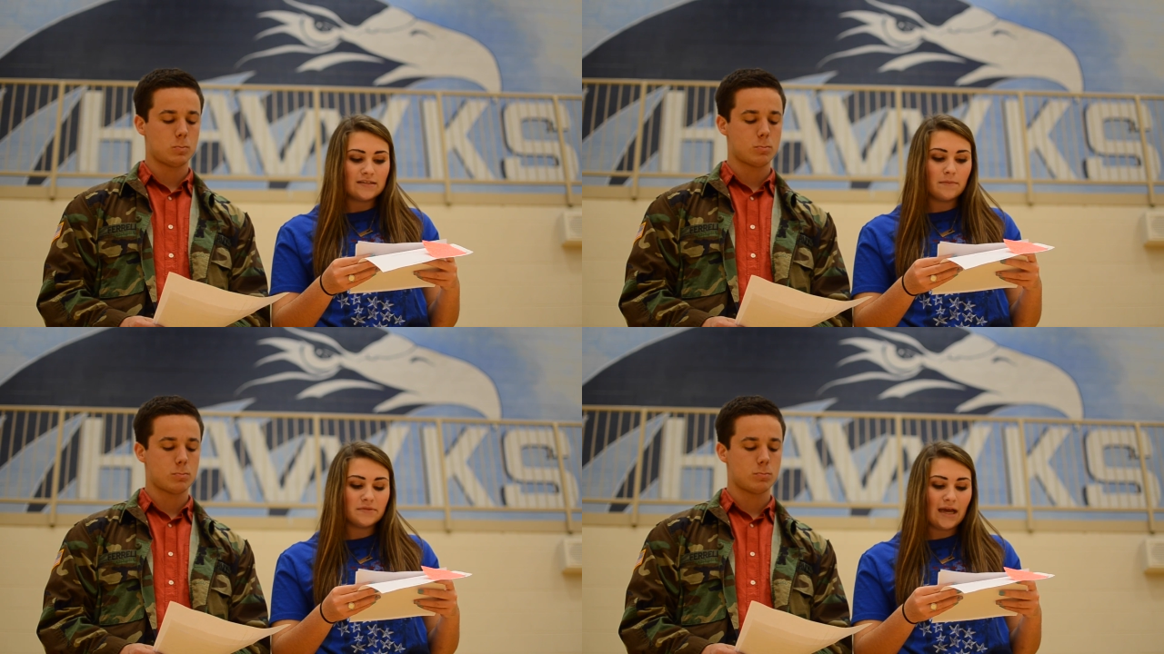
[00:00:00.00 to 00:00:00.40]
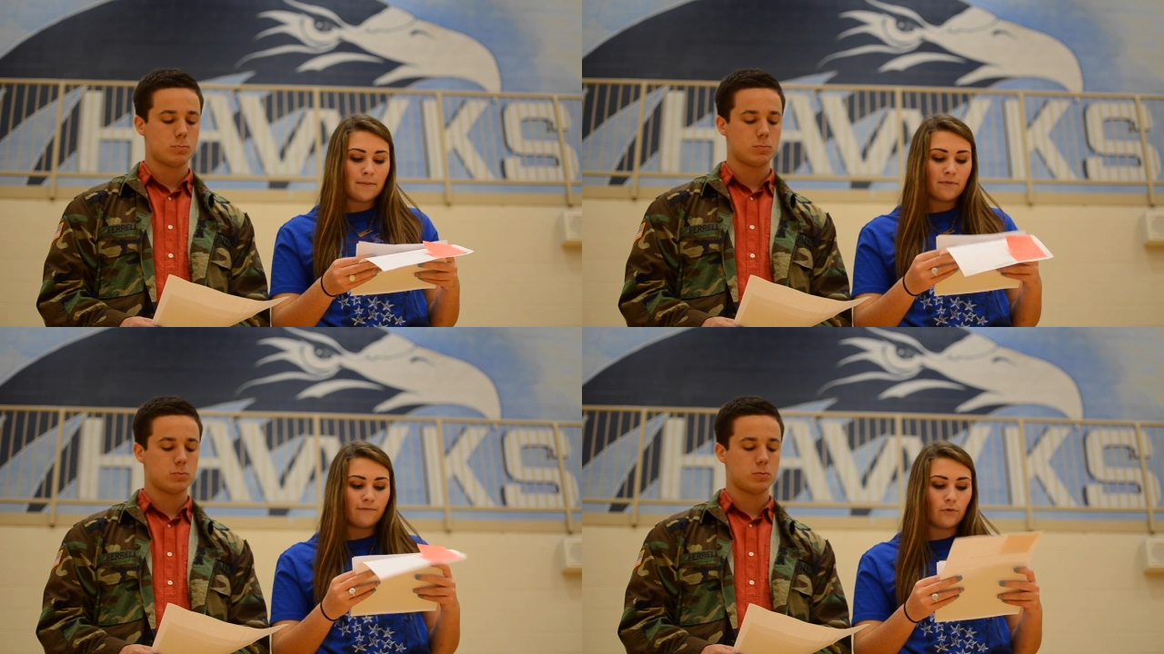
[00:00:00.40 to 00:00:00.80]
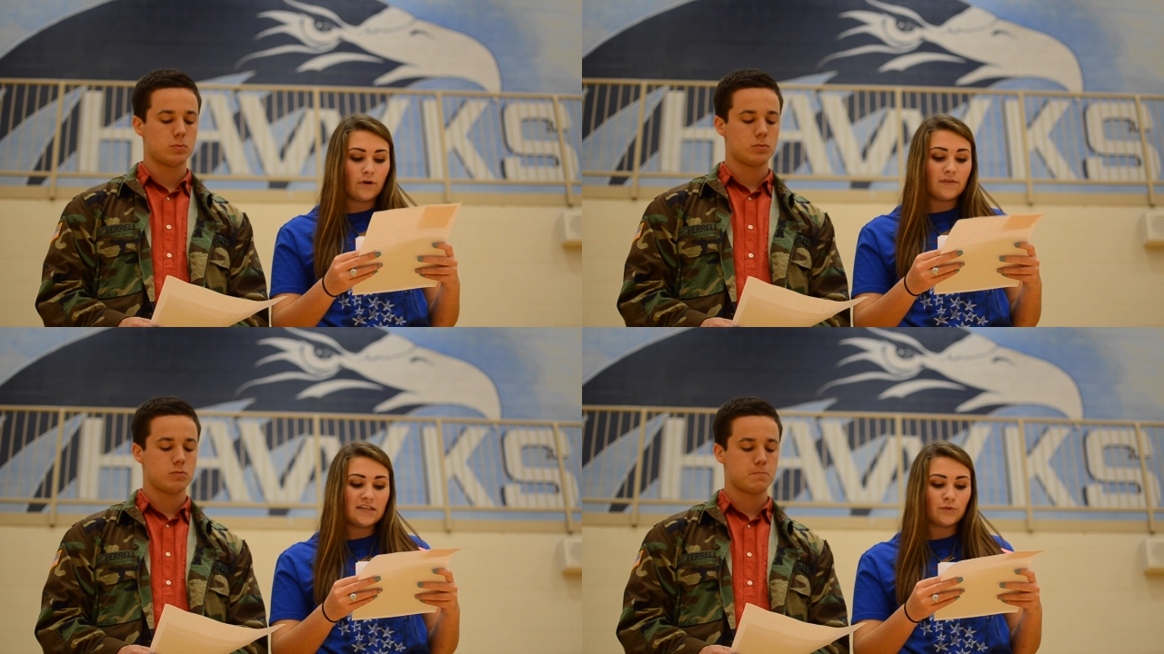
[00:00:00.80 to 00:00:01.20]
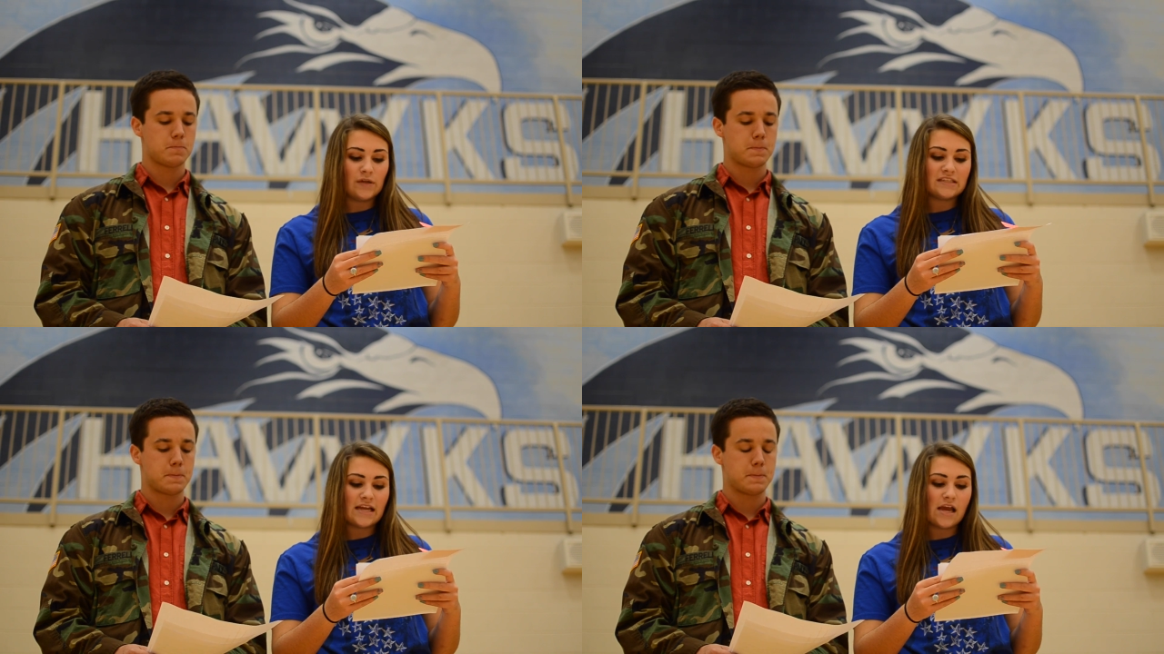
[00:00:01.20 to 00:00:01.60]
Speaker 1: sometime before this
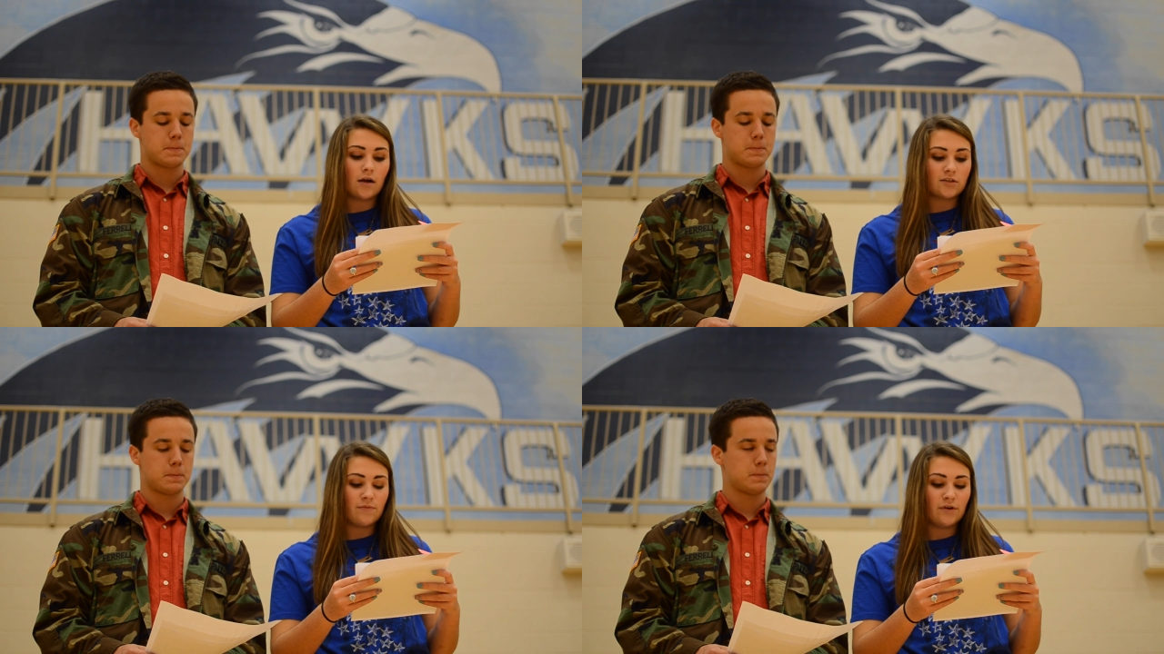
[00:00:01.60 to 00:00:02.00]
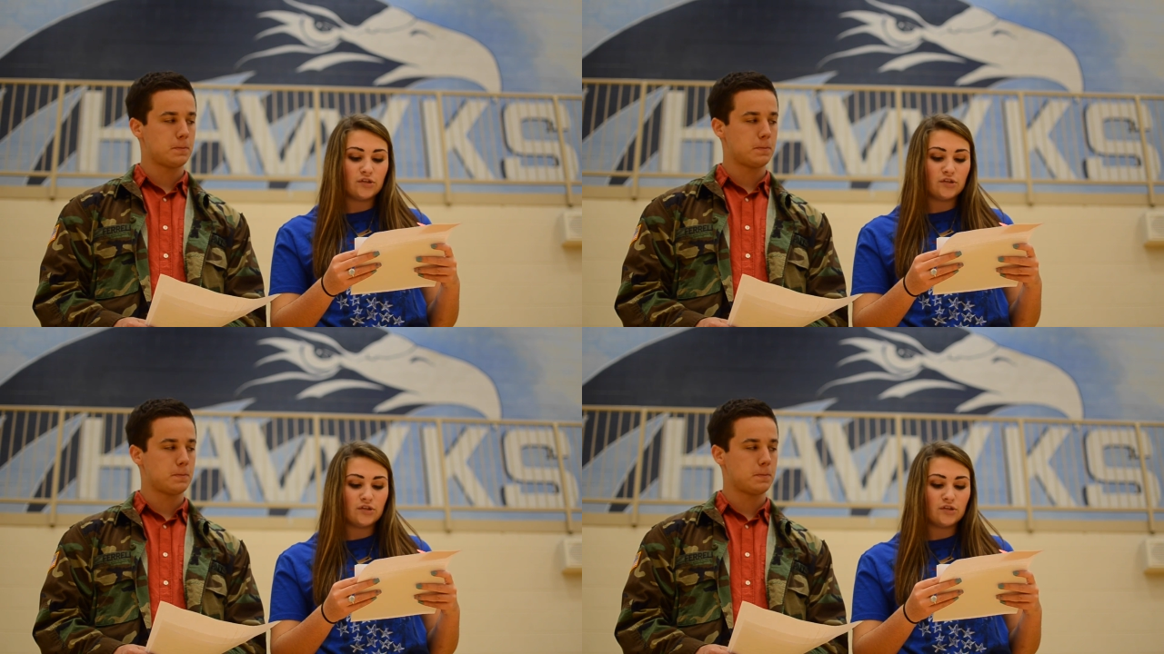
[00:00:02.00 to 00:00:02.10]
Wednesday, October